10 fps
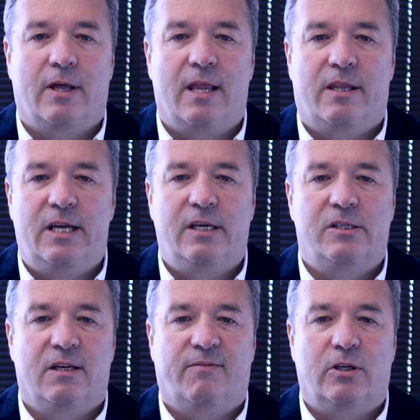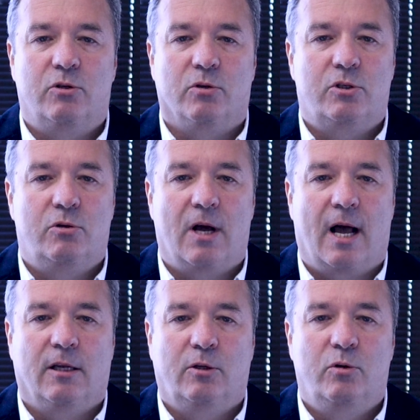that these individuals do
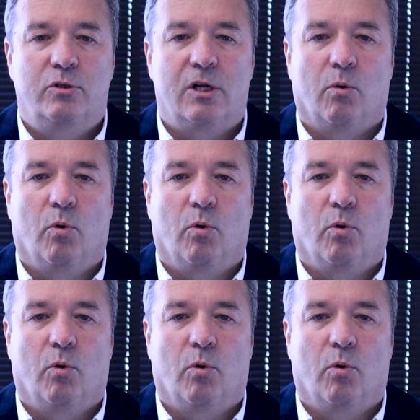not lose their